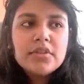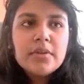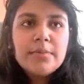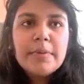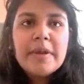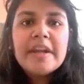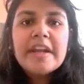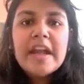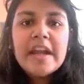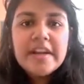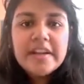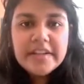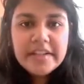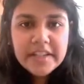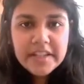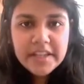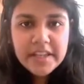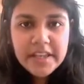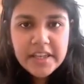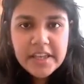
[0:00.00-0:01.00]

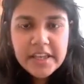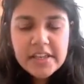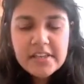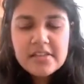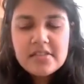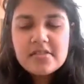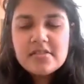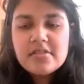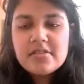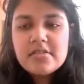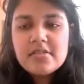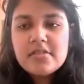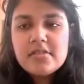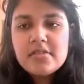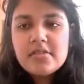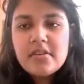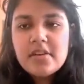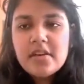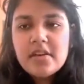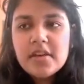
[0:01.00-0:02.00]
penalty is
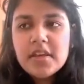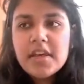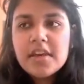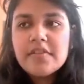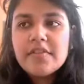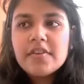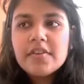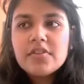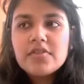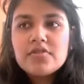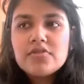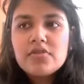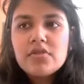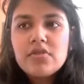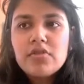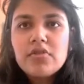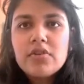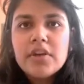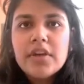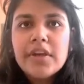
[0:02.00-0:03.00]
given.
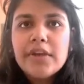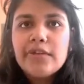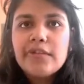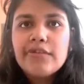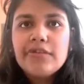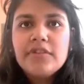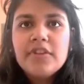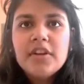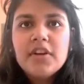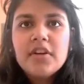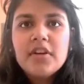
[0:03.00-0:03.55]
So if